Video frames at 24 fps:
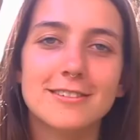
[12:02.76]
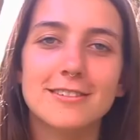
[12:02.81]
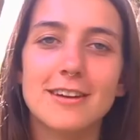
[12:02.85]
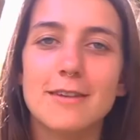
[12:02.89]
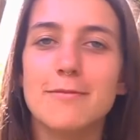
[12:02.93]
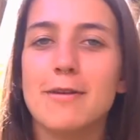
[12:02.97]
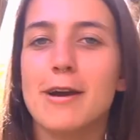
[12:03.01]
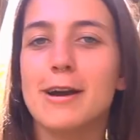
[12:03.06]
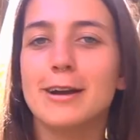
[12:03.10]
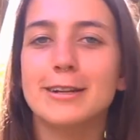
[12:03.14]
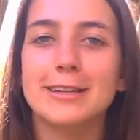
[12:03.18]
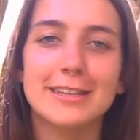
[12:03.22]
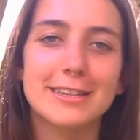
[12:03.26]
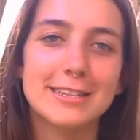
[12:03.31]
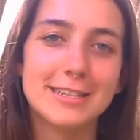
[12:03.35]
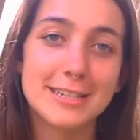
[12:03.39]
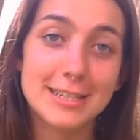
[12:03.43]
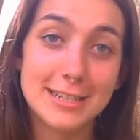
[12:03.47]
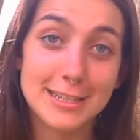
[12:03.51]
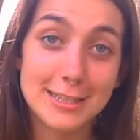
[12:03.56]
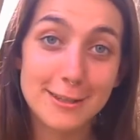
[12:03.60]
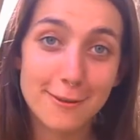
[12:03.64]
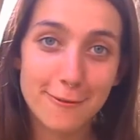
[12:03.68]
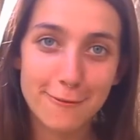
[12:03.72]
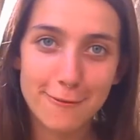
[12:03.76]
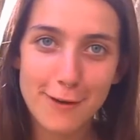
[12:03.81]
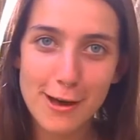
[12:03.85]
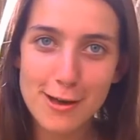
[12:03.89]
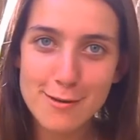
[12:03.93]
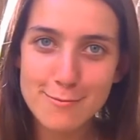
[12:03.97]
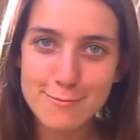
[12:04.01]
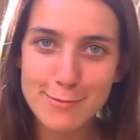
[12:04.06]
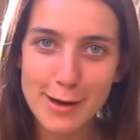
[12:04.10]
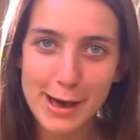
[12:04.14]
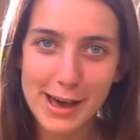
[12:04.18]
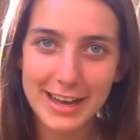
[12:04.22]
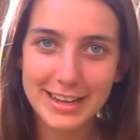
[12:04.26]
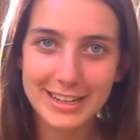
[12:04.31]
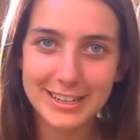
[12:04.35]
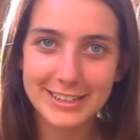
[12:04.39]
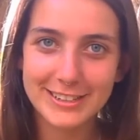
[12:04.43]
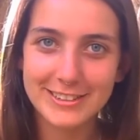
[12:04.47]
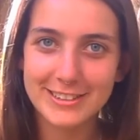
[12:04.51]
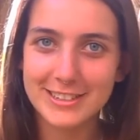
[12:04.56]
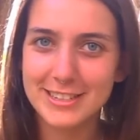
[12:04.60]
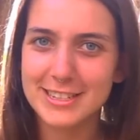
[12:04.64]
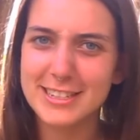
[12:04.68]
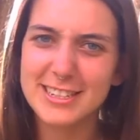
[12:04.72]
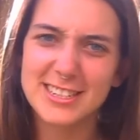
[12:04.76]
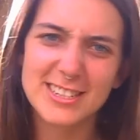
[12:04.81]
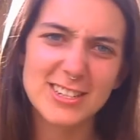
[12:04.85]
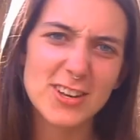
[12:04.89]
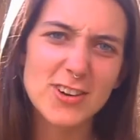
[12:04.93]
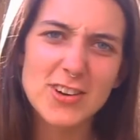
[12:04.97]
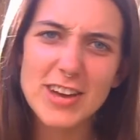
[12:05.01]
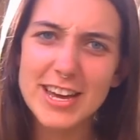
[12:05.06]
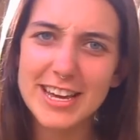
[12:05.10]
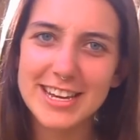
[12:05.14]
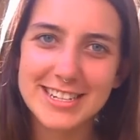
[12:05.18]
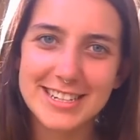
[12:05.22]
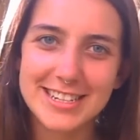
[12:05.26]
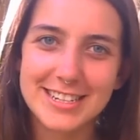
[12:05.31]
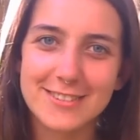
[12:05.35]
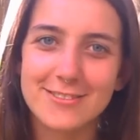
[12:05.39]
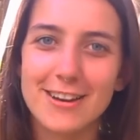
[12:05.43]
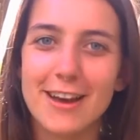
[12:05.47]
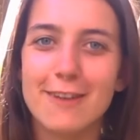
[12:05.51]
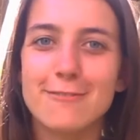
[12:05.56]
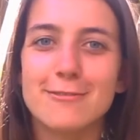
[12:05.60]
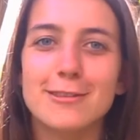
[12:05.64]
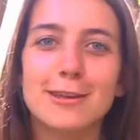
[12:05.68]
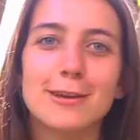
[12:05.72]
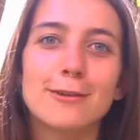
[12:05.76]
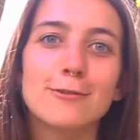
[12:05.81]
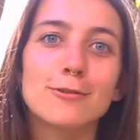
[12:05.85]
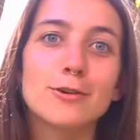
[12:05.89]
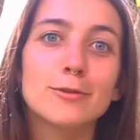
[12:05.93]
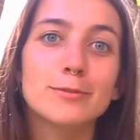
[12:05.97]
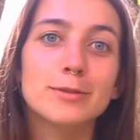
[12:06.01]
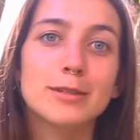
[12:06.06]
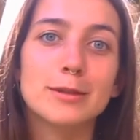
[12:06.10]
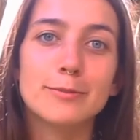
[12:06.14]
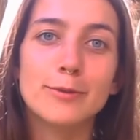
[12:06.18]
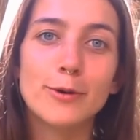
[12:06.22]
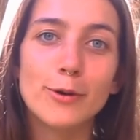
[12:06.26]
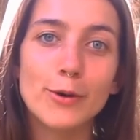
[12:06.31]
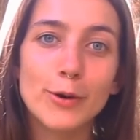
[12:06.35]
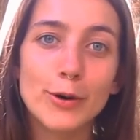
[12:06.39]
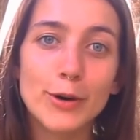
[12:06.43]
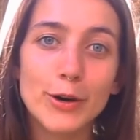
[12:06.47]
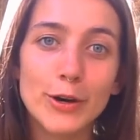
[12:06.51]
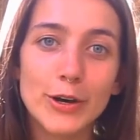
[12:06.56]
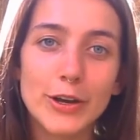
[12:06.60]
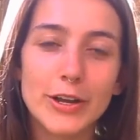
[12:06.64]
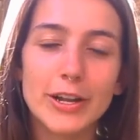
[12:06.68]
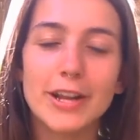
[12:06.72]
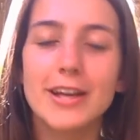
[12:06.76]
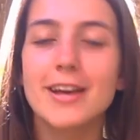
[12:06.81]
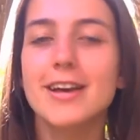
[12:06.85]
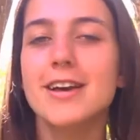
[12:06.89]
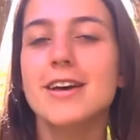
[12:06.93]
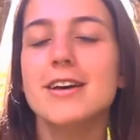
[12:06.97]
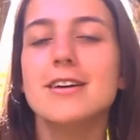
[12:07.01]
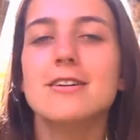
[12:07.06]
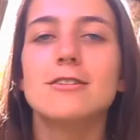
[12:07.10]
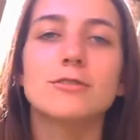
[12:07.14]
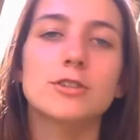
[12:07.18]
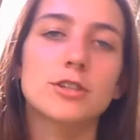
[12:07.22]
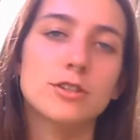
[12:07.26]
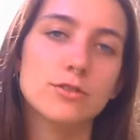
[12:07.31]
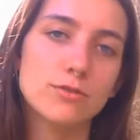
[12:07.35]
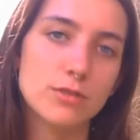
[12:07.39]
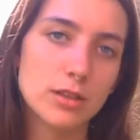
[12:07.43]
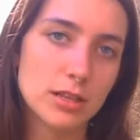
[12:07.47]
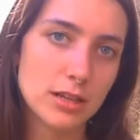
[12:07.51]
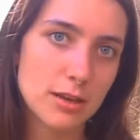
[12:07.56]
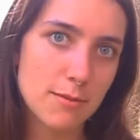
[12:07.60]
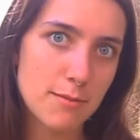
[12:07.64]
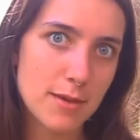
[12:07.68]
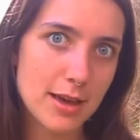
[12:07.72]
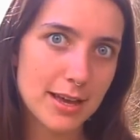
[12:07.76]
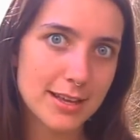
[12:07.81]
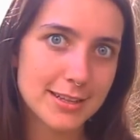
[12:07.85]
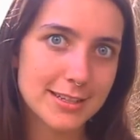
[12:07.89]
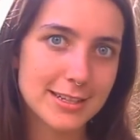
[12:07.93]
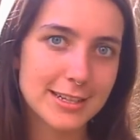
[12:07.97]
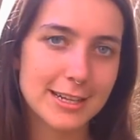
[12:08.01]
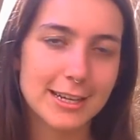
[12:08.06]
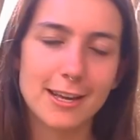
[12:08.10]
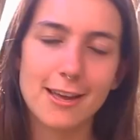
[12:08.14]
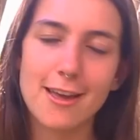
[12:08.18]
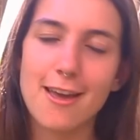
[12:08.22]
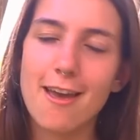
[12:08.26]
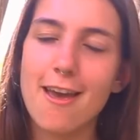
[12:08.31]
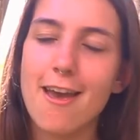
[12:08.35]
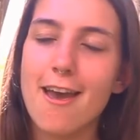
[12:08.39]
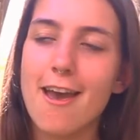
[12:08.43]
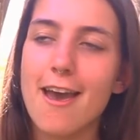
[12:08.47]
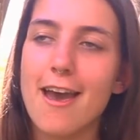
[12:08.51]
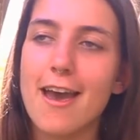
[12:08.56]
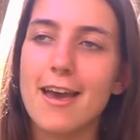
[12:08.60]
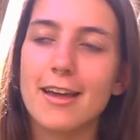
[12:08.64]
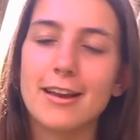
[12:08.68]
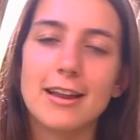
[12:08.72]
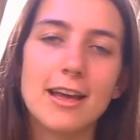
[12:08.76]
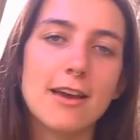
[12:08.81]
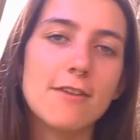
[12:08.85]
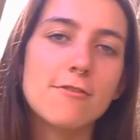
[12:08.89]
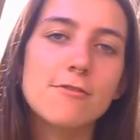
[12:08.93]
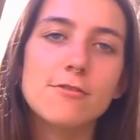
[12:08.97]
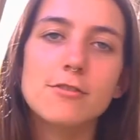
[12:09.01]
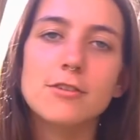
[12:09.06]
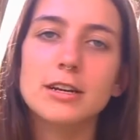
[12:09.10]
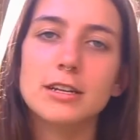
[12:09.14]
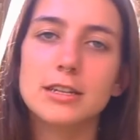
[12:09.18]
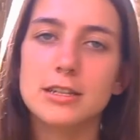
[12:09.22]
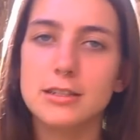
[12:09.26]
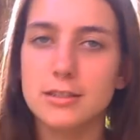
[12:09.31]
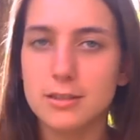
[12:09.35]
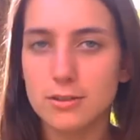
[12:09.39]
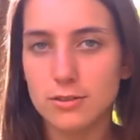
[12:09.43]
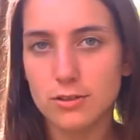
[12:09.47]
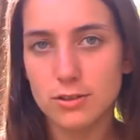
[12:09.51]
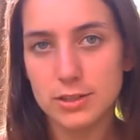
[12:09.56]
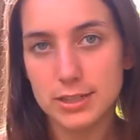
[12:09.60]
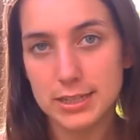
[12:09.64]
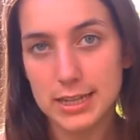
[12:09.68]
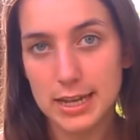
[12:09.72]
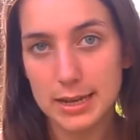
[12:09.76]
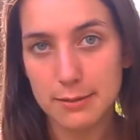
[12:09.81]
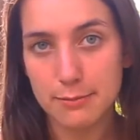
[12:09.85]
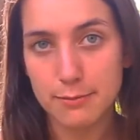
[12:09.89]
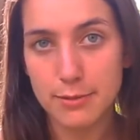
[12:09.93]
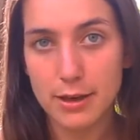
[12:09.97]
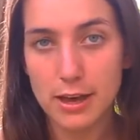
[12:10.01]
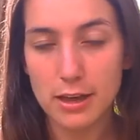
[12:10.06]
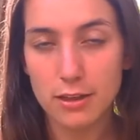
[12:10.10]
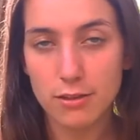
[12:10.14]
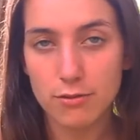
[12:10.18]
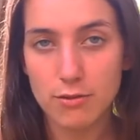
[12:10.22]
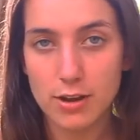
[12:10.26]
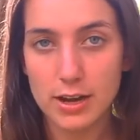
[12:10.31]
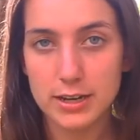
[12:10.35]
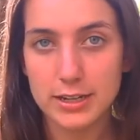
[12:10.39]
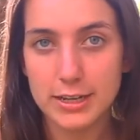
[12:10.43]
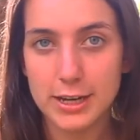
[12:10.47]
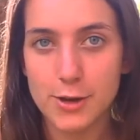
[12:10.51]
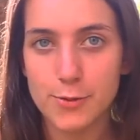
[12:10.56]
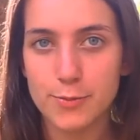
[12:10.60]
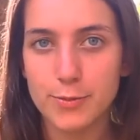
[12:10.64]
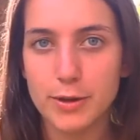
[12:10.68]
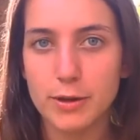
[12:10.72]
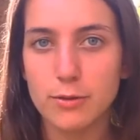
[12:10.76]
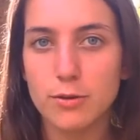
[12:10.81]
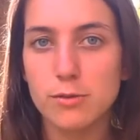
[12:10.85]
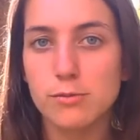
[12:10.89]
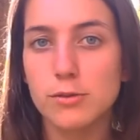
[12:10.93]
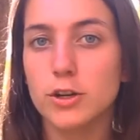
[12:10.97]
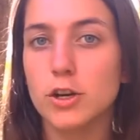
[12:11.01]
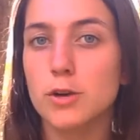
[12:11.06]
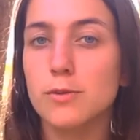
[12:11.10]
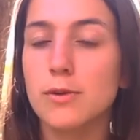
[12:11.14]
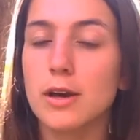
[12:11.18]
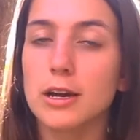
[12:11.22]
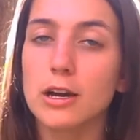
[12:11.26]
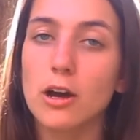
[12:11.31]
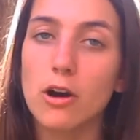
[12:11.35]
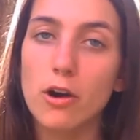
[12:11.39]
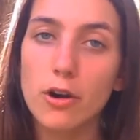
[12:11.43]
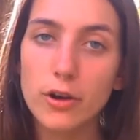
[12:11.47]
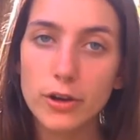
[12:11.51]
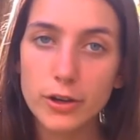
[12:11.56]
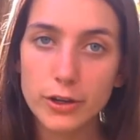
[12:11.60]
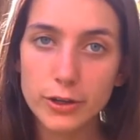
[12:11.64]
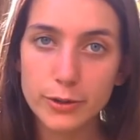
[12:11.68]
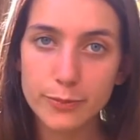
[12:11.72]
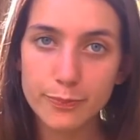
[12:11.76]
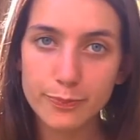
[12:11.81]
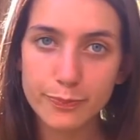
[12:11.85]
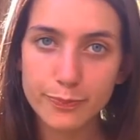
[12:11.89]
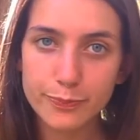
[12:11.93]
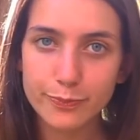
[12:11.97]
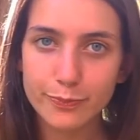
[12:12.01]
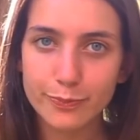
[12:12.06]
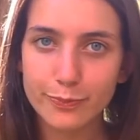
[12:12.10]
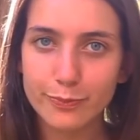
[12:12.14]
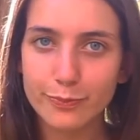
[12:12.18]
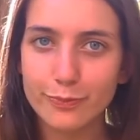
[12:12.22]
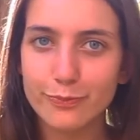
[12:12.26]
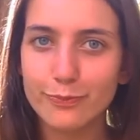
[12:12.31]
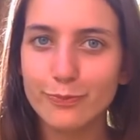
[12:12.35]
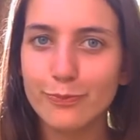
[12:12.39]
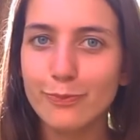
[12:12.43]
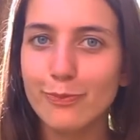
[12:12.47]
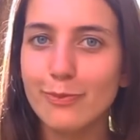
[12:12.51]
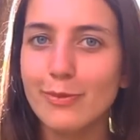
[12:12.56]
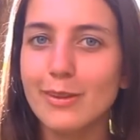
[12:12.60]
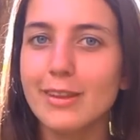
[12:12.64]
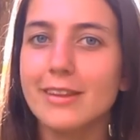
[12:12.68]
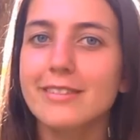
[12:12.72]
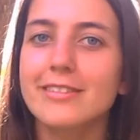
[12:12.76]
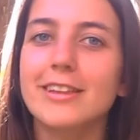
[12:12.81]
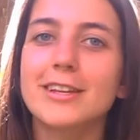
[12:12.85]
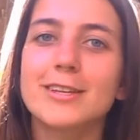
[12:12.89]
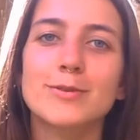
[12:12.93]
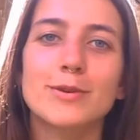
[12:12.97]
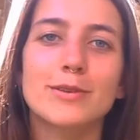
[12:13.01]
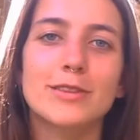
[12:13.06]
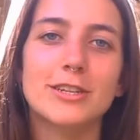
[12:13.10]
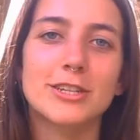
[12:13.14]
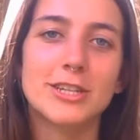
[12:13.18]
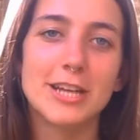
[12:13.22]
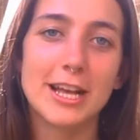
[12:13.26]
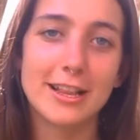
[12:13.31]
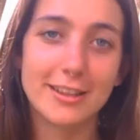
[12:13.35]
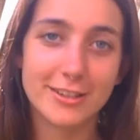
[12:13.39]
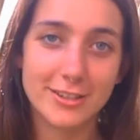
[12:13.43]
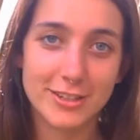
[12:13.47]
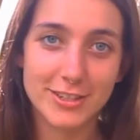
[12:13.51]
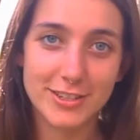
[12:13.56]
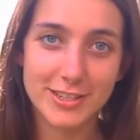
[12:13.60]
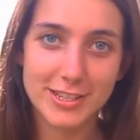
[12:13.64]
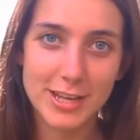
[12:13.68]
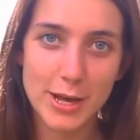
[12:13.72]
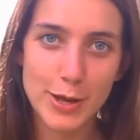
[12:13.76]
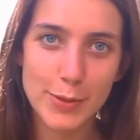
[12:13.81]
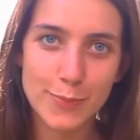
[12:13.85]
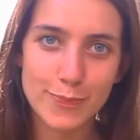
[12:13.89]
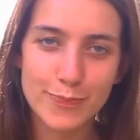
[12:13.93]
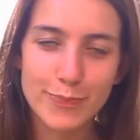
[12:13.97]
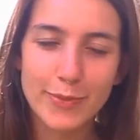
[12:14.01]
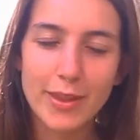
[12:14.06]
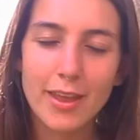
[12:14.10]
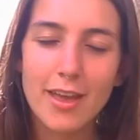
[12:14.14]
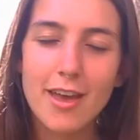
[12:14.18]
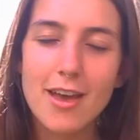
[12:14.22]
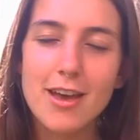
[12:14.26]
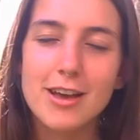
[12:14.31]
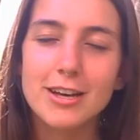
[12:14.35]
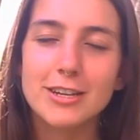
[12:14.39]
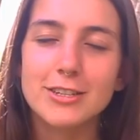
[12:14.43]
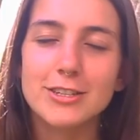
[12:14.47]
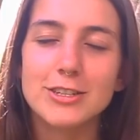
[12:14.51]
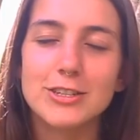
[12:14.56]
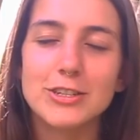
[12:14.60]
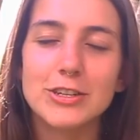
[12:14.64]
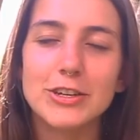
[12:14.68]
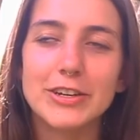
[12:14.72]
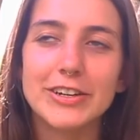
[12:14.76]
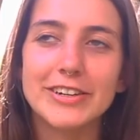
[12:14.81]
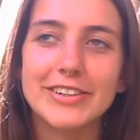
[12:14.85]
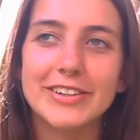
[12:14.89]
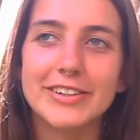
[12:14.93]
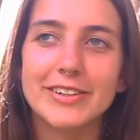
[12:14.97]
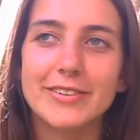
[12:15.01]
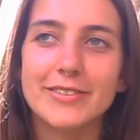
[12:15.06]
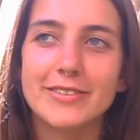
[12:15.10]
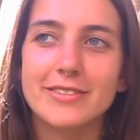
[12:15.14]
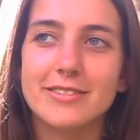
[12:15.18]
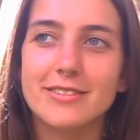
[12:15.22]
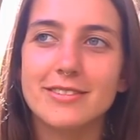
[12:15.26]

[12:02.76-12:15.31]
apparently, this is the fun part, you know, this is so easy. We have the group support, which is really amazing, and everyone is on the same path right now, but when we go back home, that's when the challenges come. So